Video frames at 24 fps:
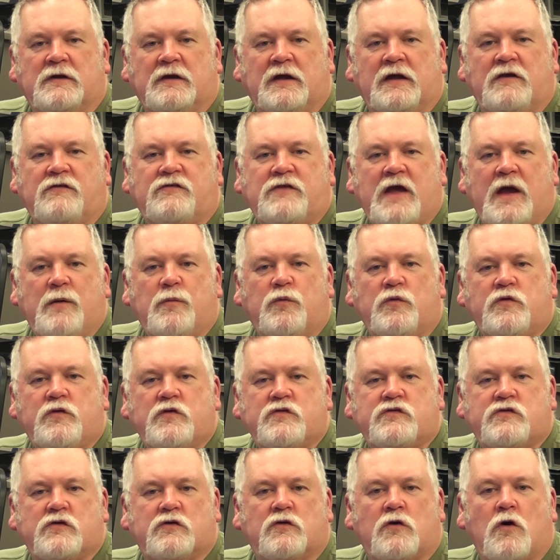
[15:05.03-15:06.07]
He's able
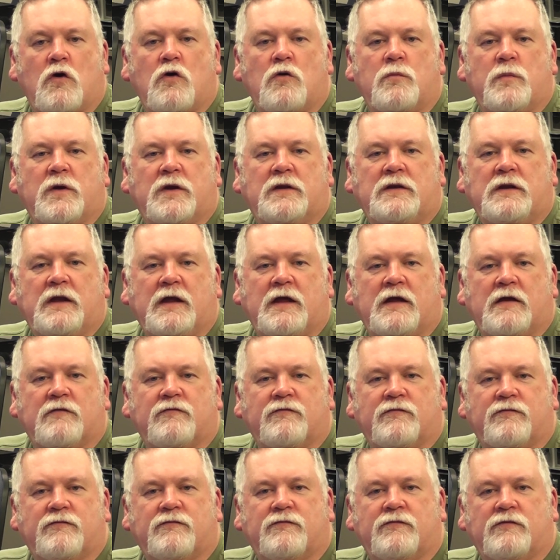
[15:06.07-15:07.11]
to determine
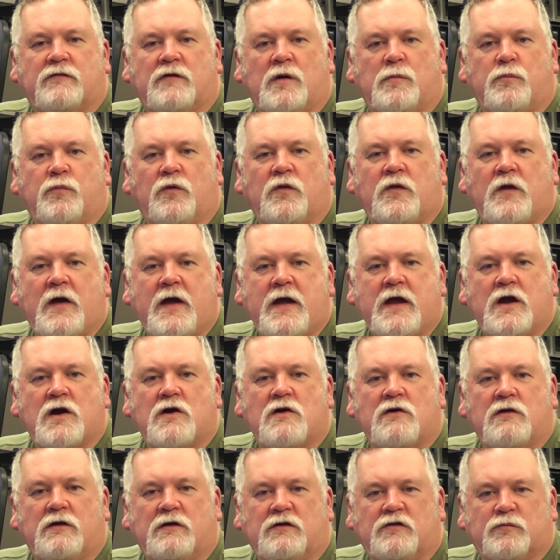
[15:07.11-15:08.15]
if a
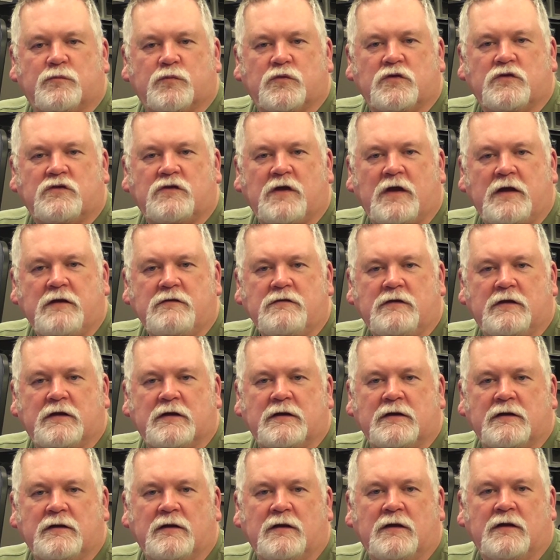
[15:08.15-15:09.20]
player is
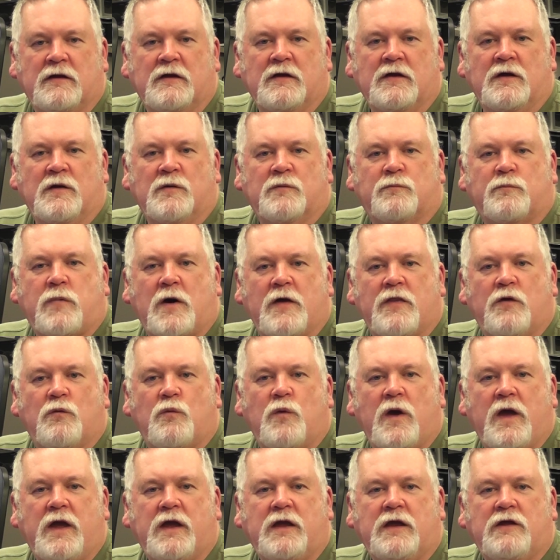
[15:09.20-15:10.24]
pretending by the
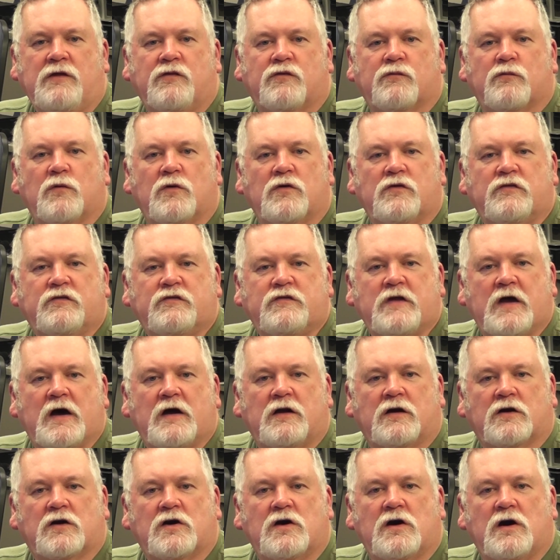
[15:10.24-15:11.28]
way he throws
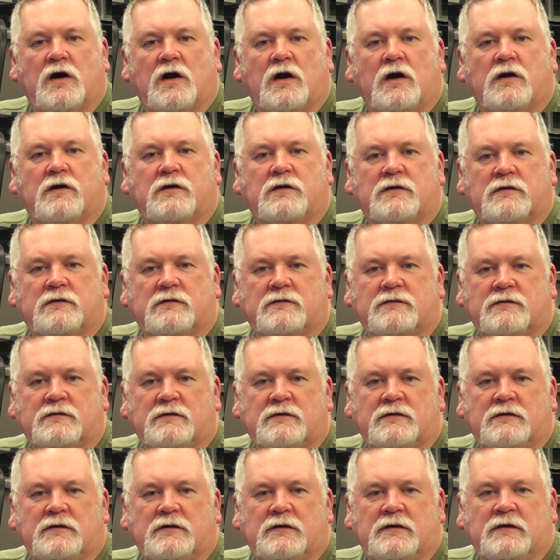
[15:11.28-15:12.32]
down a card.
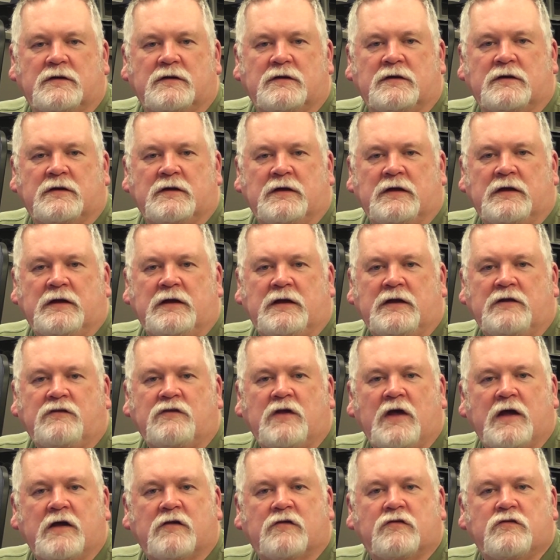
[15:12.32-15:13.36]
He
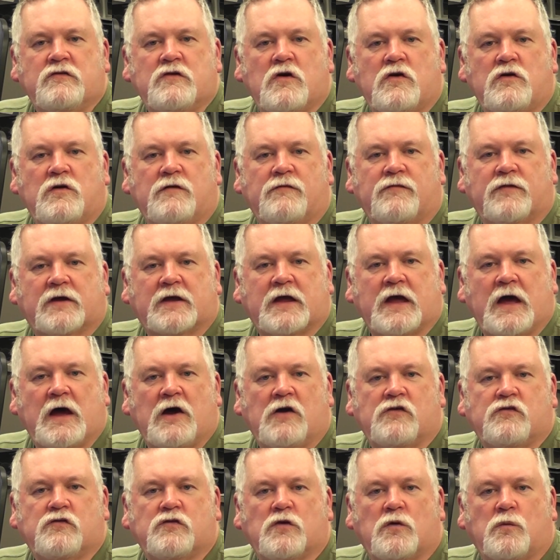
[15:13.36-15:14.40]
takes note of a
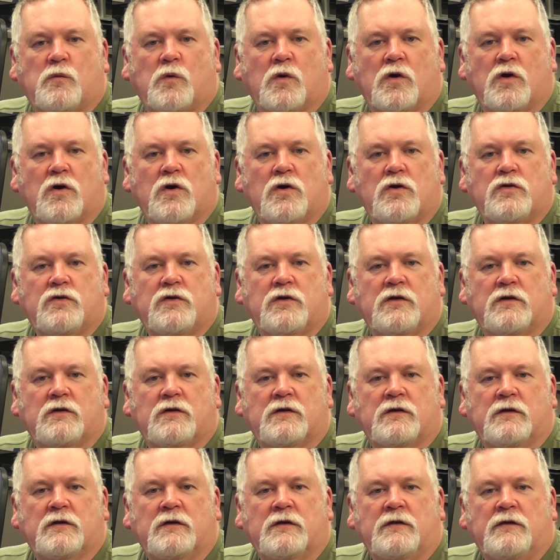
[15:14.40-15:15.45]
casual word,
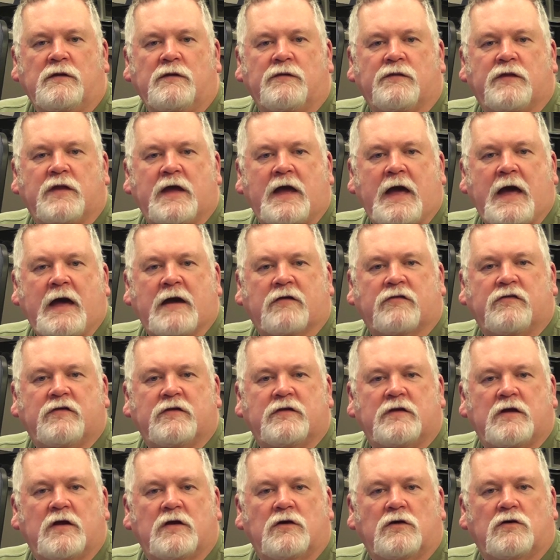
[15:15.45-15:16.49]
the
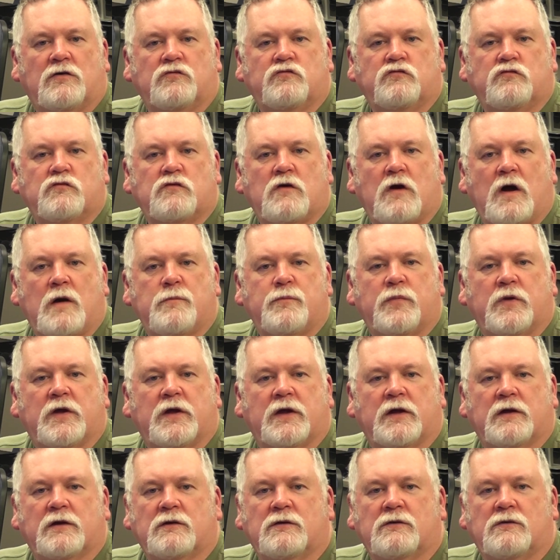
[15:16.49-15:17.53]
accidental
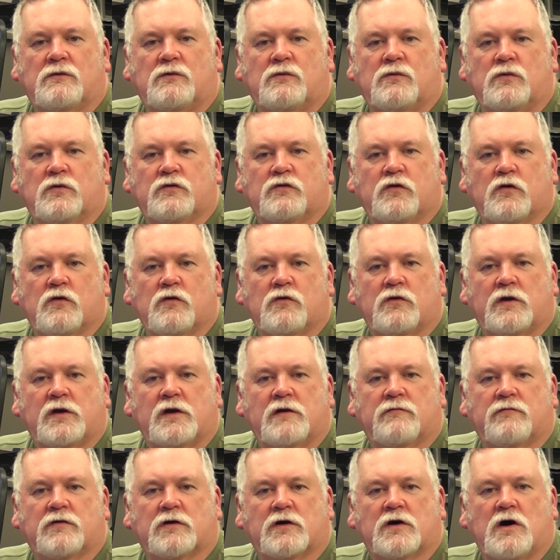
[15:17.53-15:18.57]
dropping or
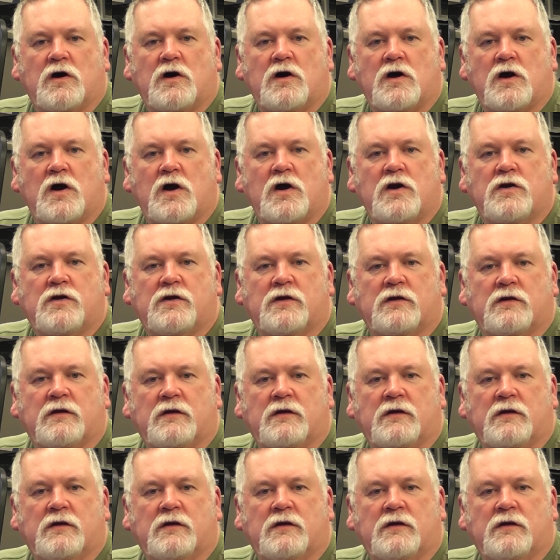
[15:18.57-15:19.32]
turning of a card